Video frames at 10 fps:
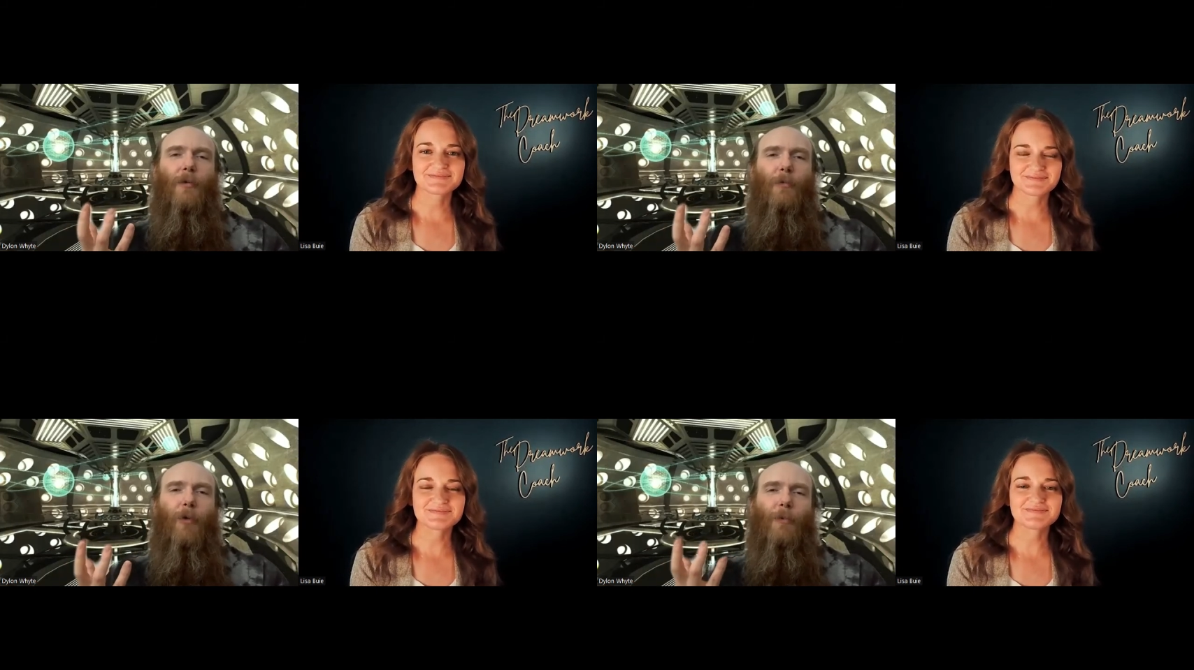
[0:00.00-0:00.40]

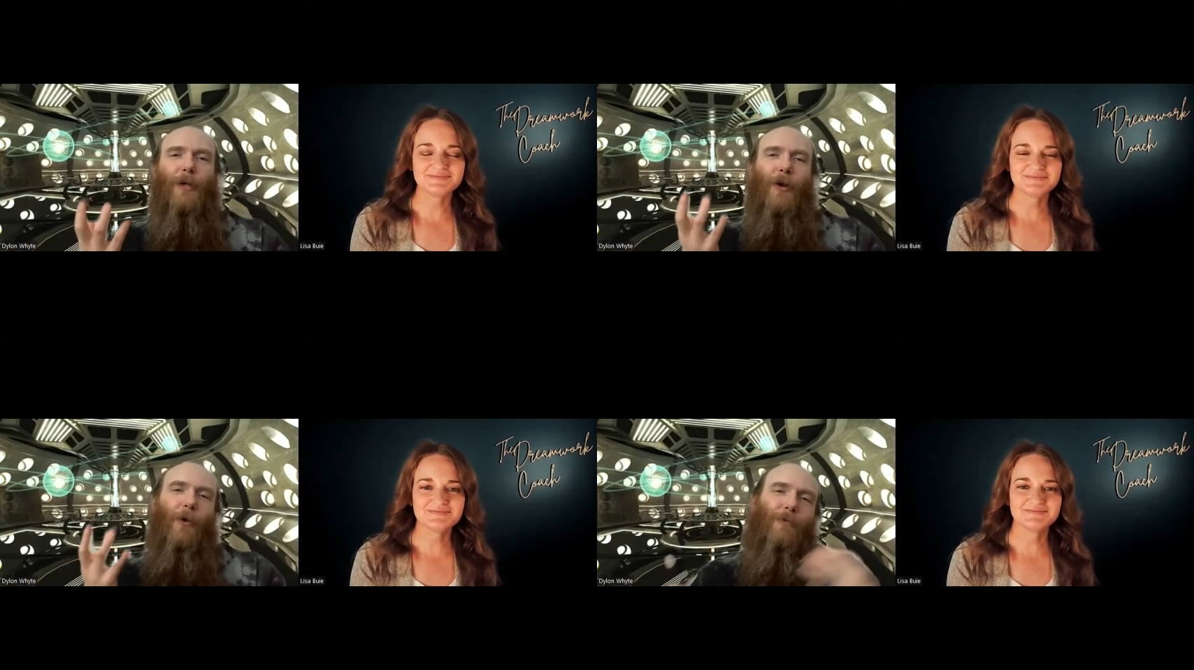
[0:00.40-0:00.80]
Speaker 1: what
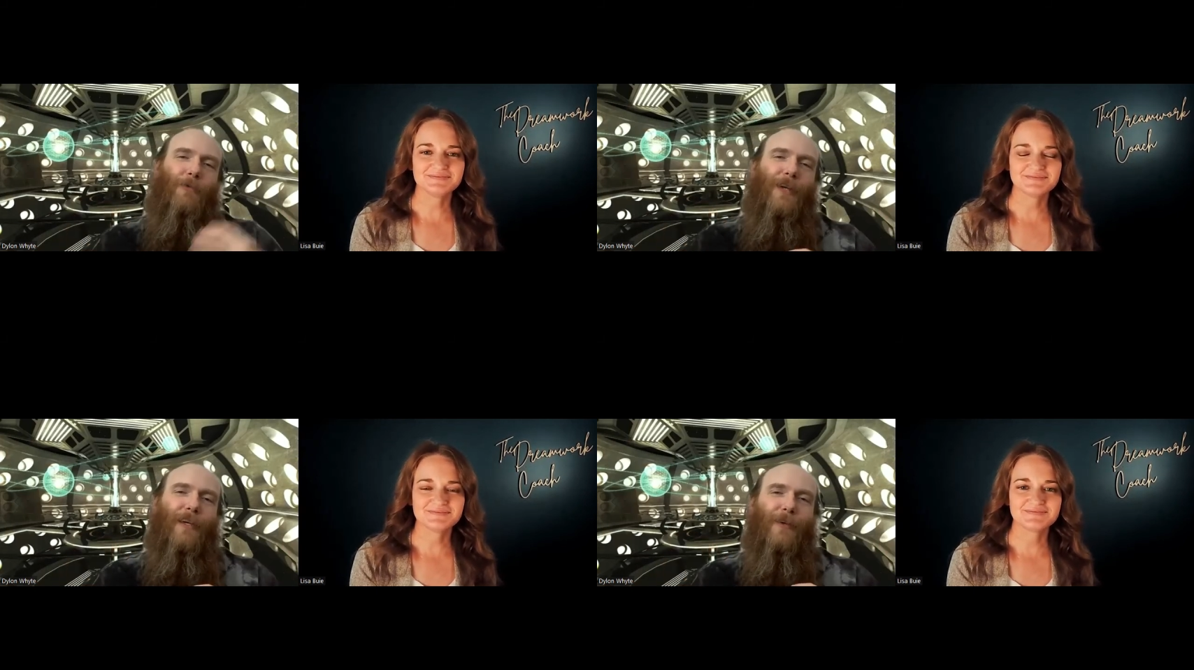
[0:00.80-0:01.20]
we call
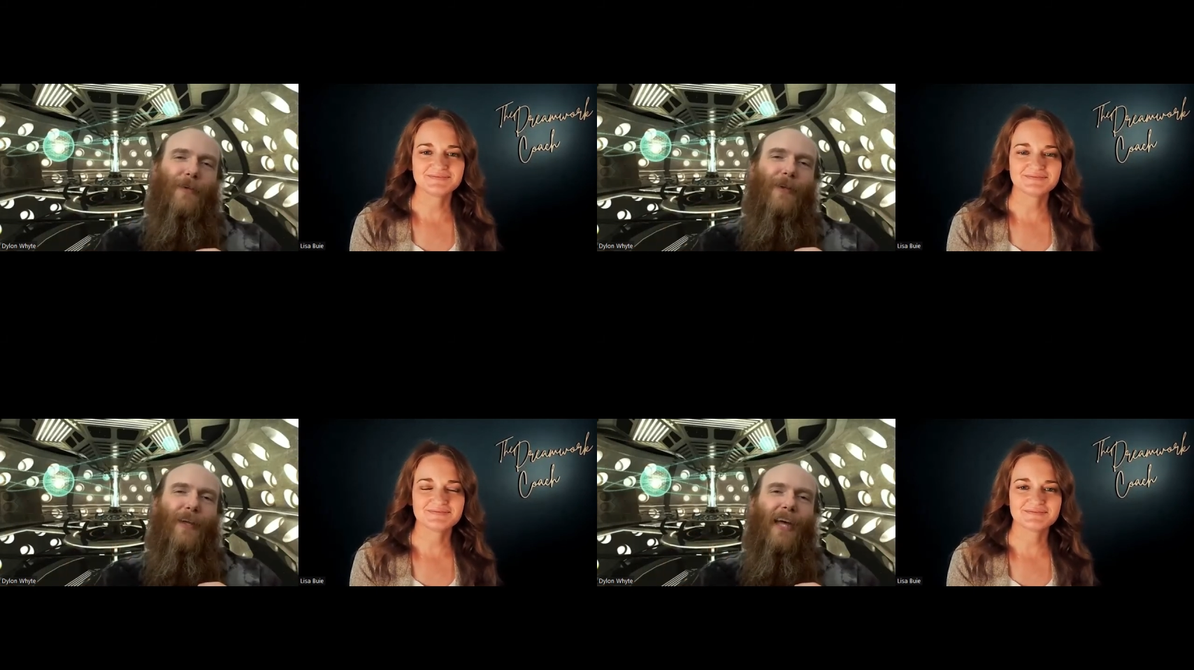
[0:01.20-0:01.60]

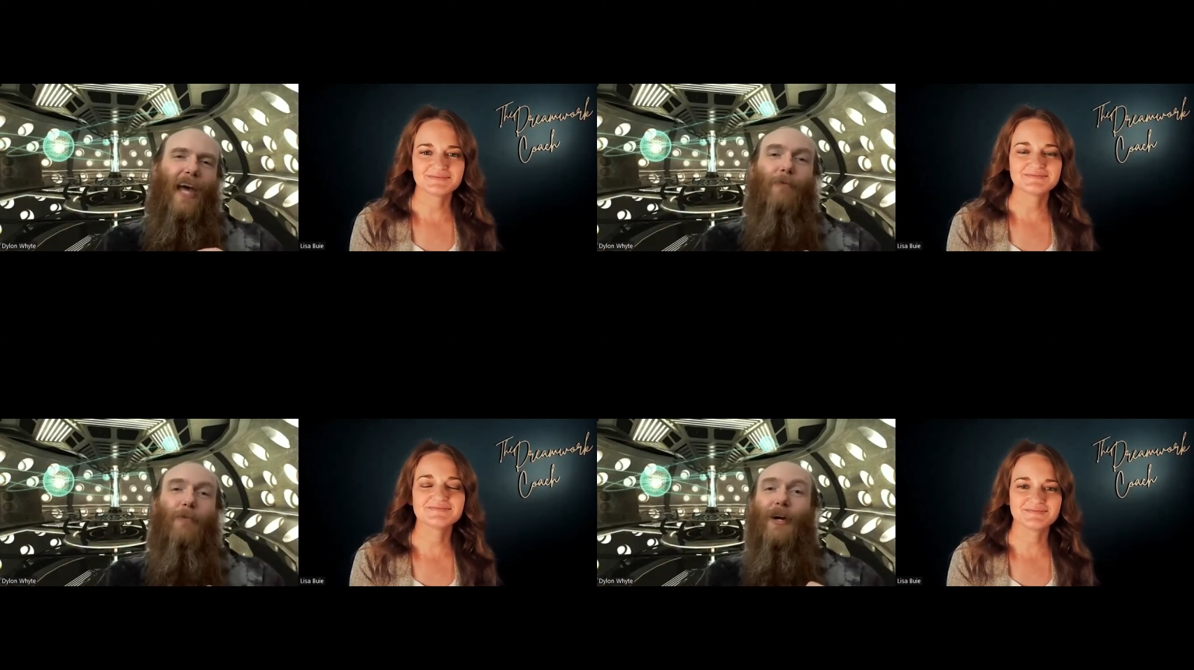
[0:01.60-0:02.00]
real
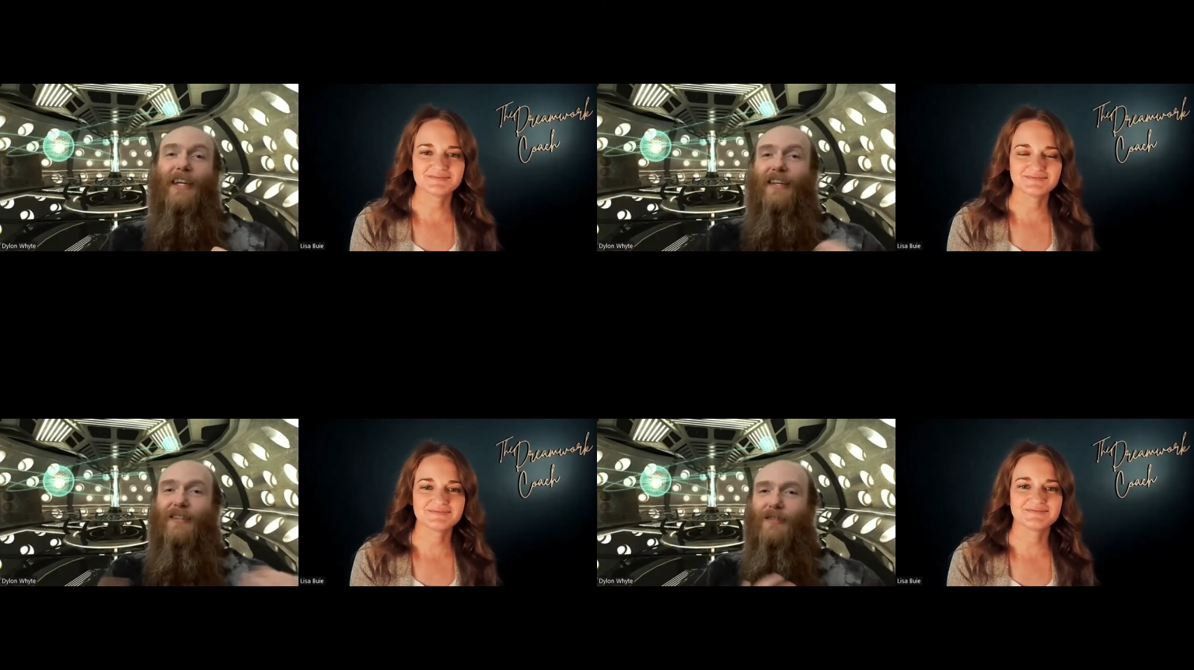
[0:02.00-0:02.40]
and what
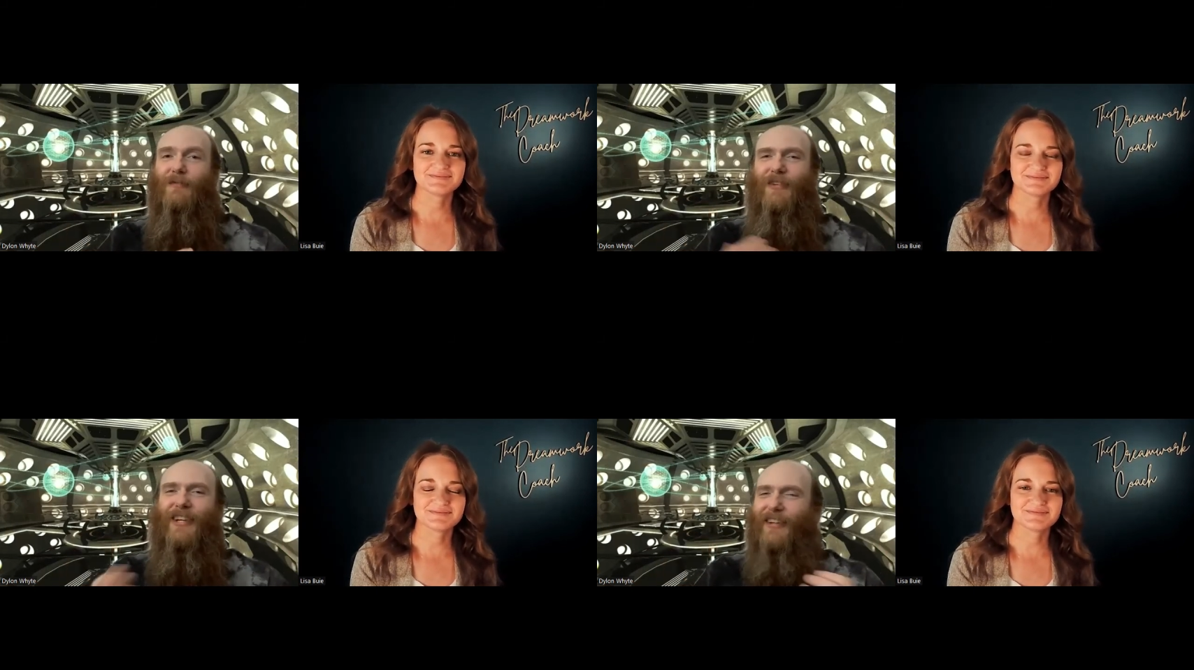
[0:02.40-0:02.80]

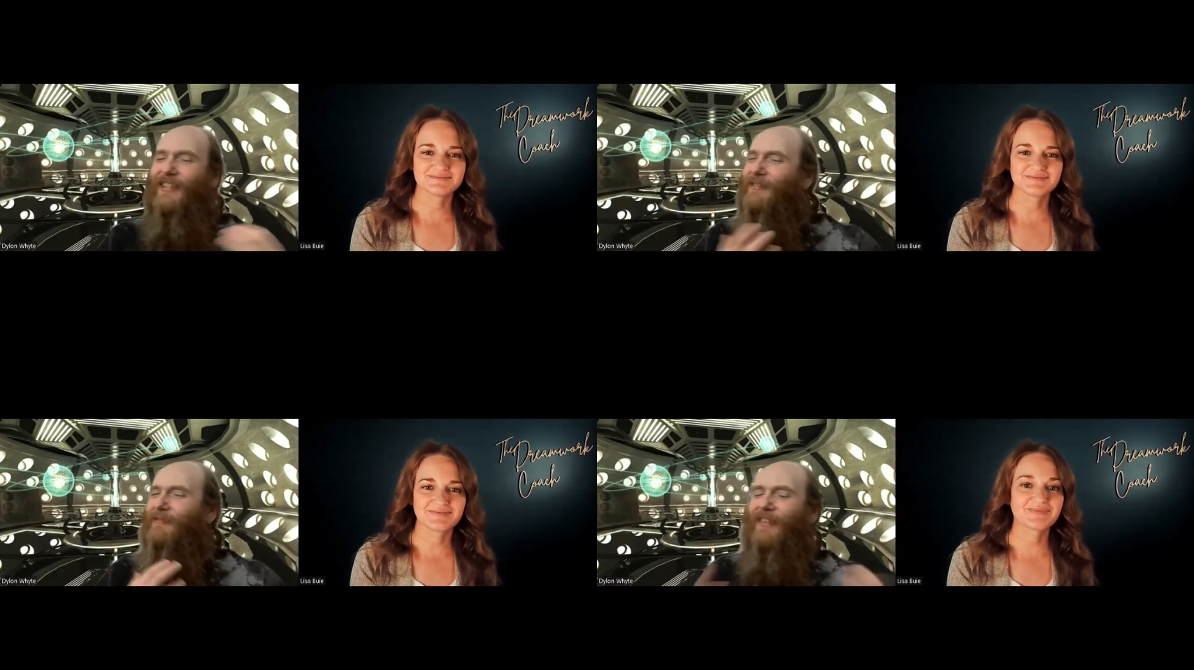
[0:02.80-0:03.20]
is real
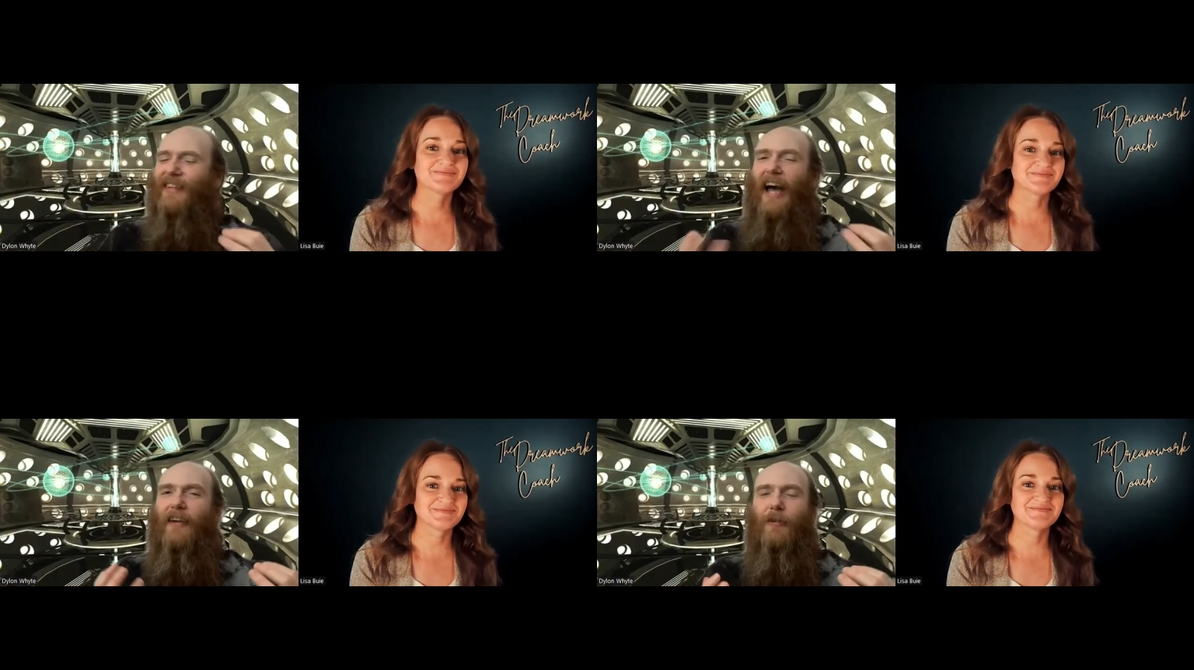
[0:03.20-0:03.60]
is
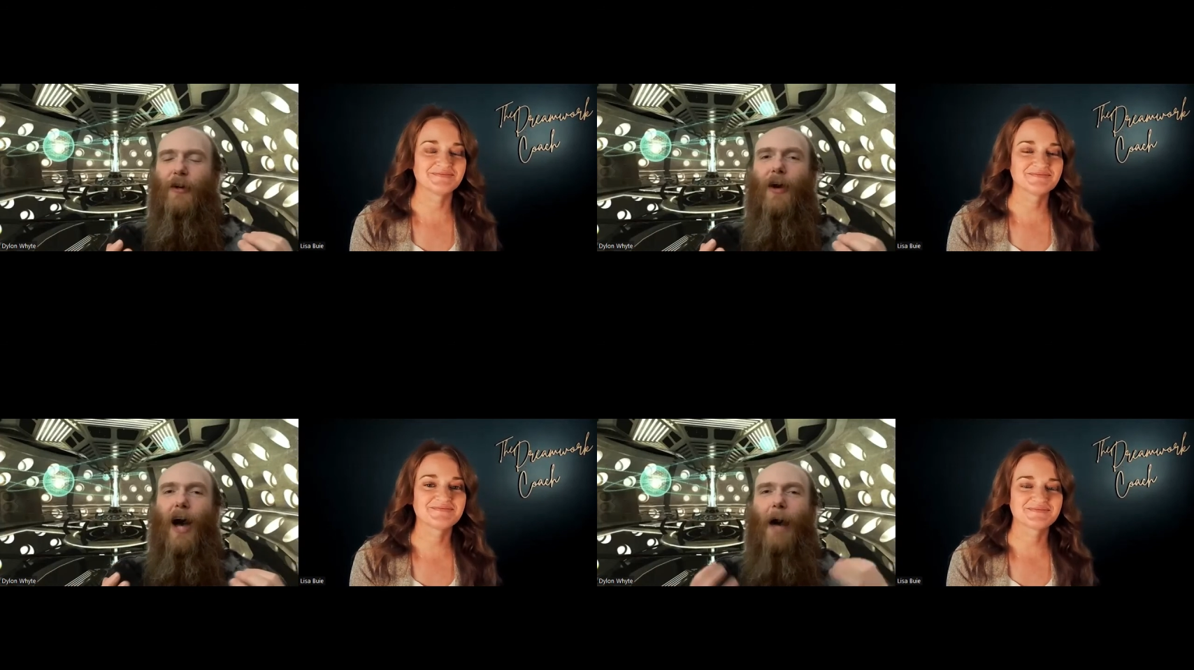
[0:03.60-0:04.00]
i don't
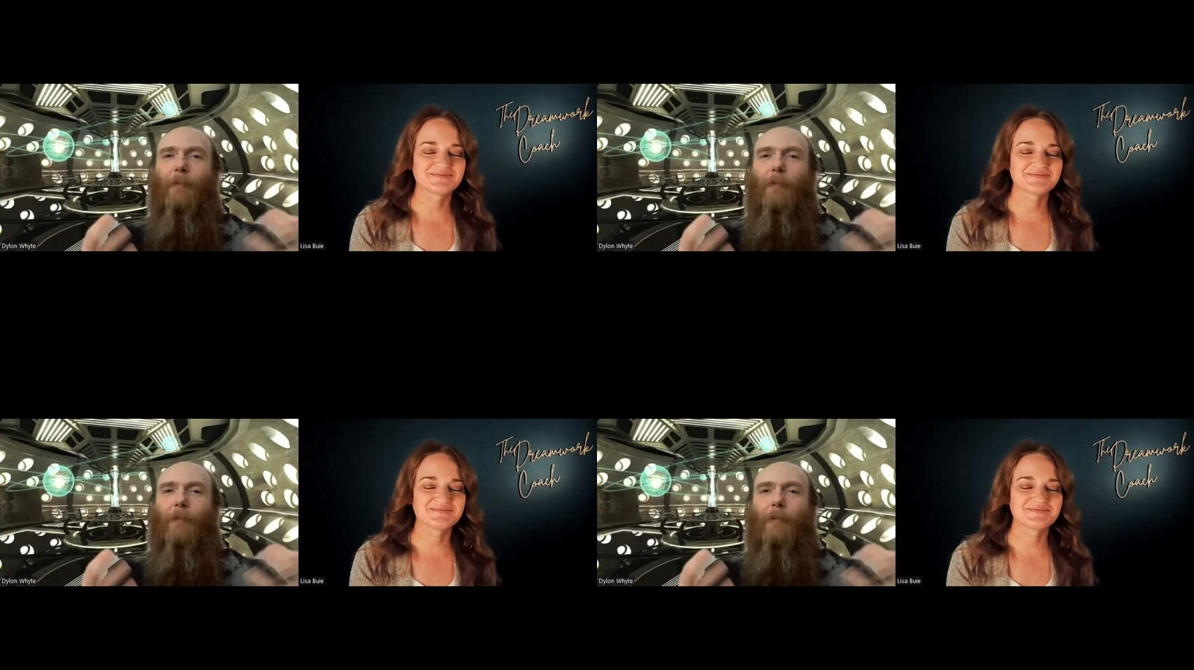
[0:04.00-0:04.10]
know